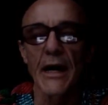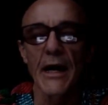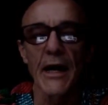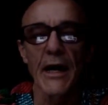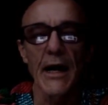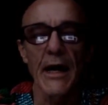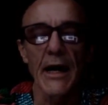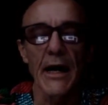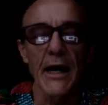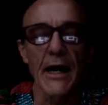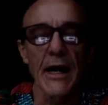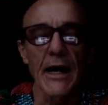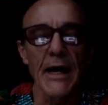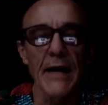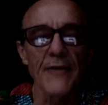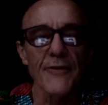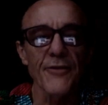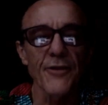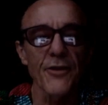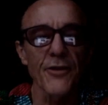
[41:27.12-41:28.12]

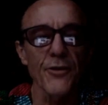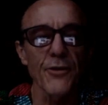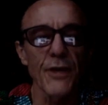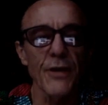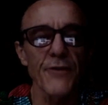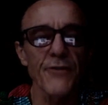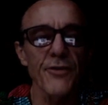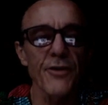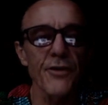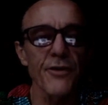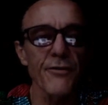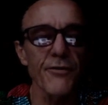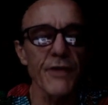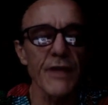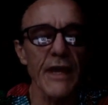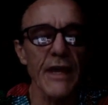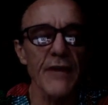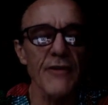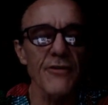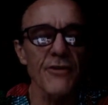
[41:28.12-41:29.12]
And so you get
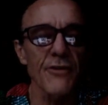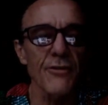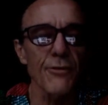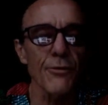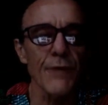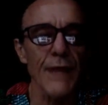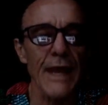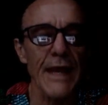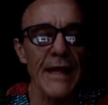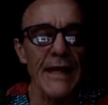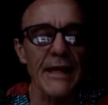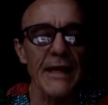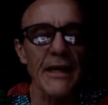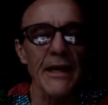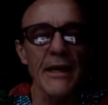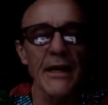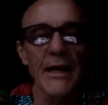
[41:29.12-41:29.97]
certification as organic,